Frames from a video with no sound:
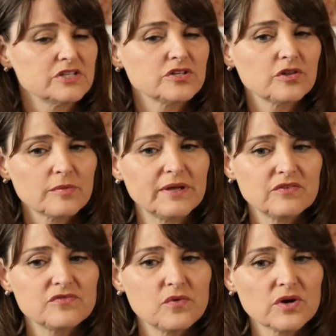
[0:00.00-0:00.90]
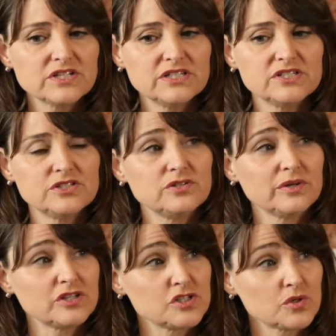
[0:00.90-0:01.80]
So they're being forced into
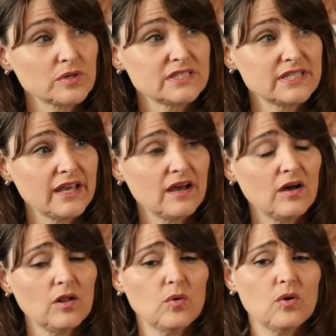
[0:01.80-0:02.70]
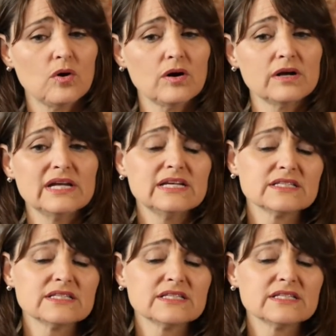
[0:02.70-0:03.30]
doing a short sale or